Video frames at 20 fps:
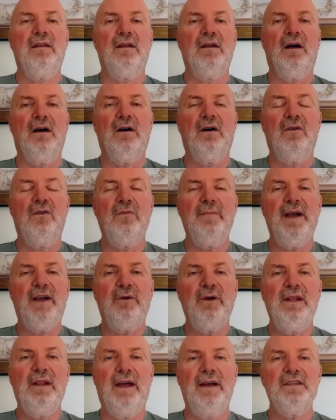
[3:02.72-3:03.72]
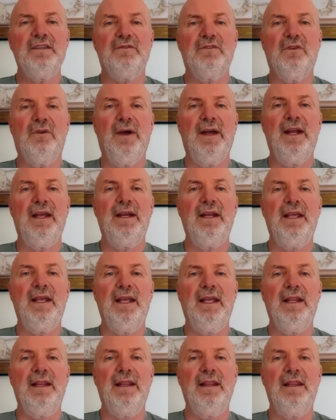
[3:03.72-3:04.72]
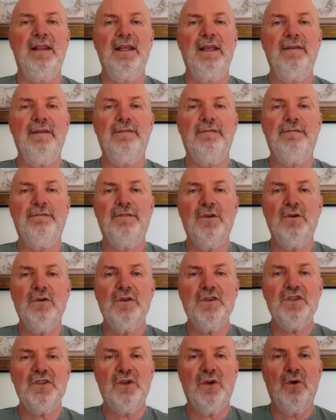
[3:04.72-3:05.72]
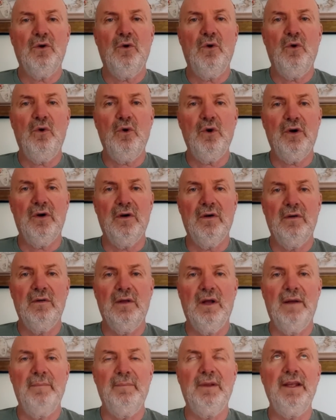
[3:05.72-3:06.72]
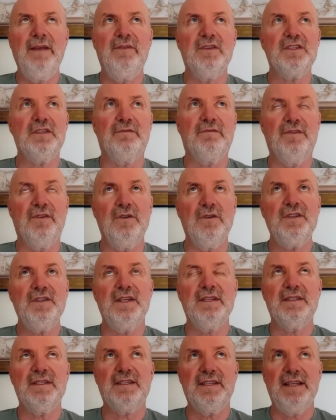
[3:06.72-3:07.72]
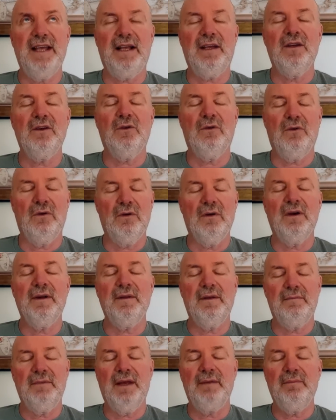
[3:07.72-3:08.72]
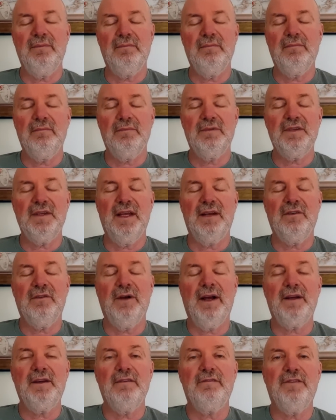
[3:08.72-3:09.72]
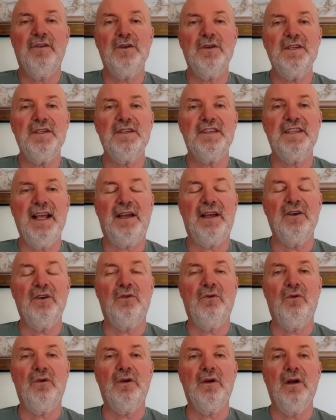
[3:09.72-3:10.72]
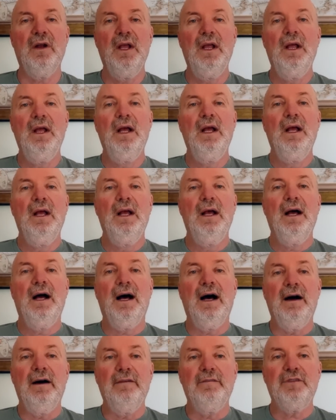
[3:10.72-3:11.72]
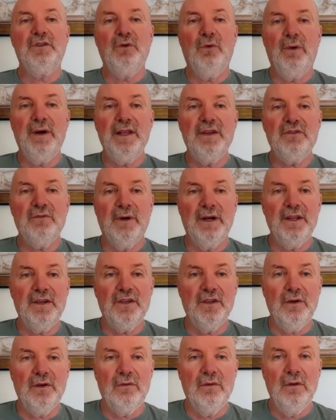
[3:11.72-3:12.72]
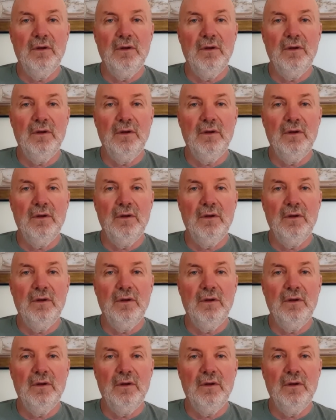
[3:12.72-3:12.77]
home equity lines of credit in the first quarter i believe is the first and second quarter I, I stand corrected first and second quarter of 2022.